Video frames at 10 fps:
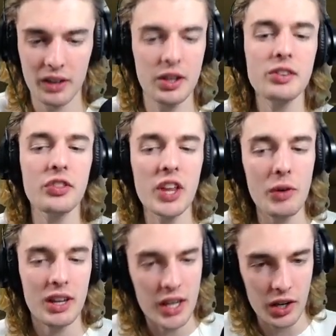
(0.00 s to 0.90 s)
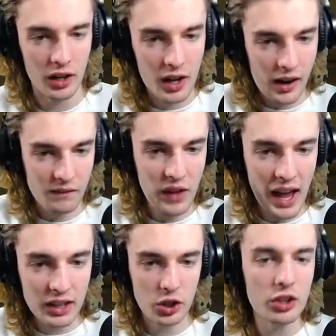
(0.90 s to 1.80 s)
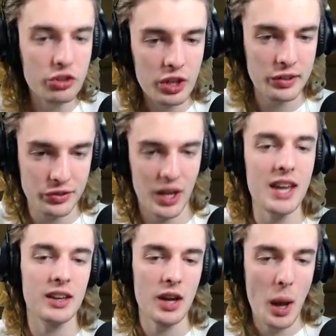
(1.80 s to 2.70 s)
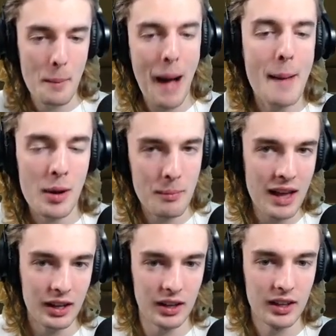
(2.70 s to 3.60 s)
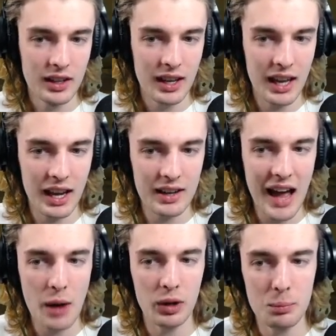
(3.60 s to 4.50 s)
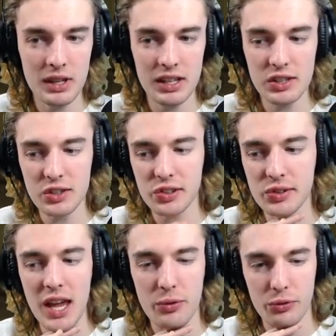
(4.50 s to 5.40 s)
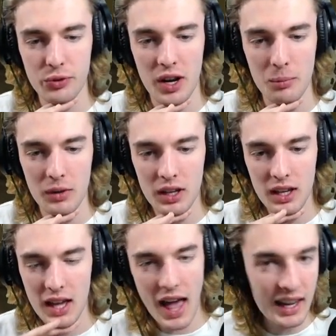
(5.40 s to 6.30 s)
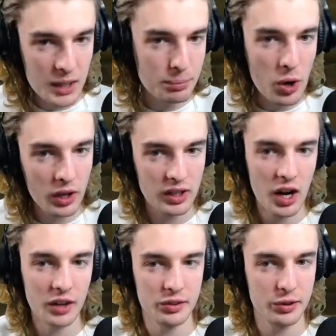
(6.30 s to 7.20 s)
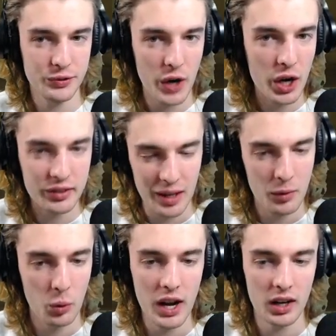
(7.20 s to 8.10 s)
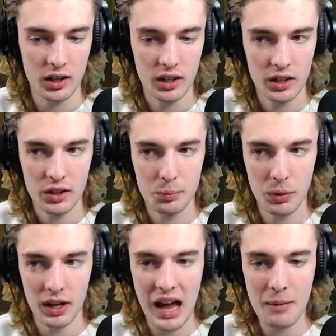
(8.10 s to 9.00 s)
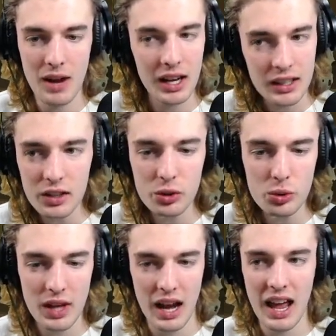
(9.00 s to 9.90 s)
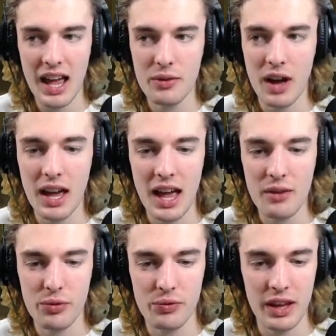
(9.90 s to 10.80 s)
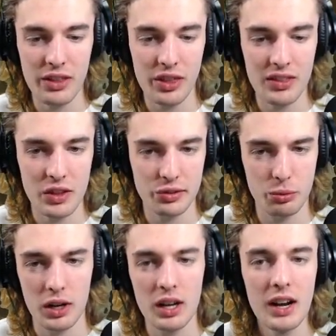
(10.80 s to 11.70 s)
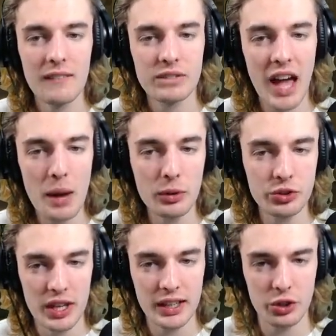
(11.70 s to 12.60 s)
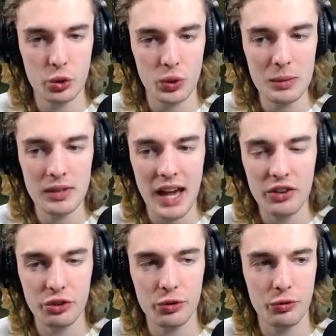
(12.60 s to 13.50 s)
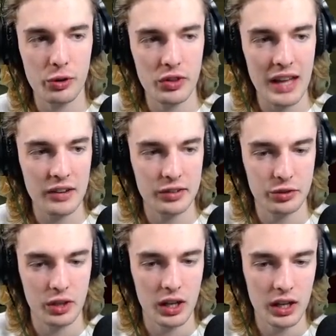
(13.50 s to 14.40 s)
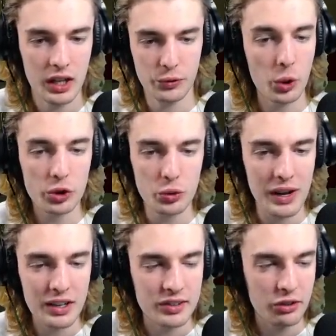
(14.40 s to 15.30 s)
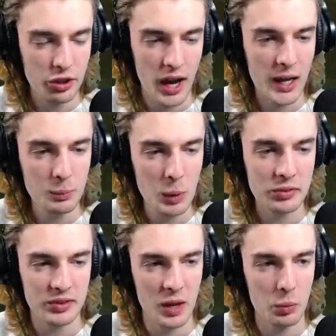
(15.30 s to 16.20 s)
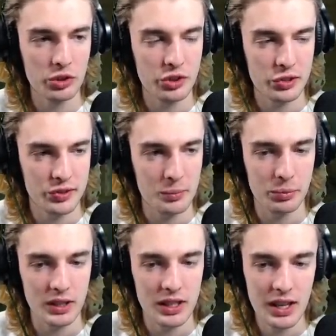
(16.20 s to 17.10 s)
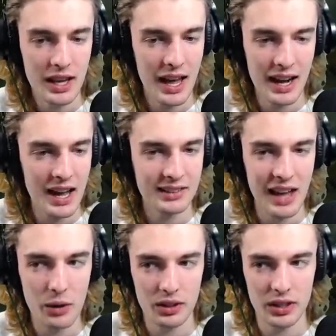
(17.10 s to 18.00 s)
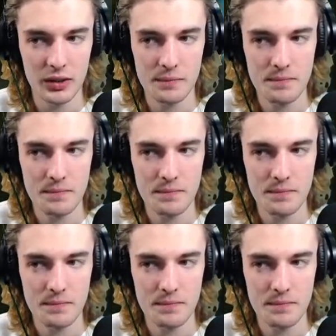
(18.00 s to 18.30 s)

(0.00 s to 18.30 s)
Because here's the thing right here. I could just take Mama Mega, and I would be safe from any Broken Hearts as far as I'm aware. But I'm not going to do that. I have faith in this run. I will take Dreamcatcher for the extra floor transition item rooms, and then we'll just simply head on down here.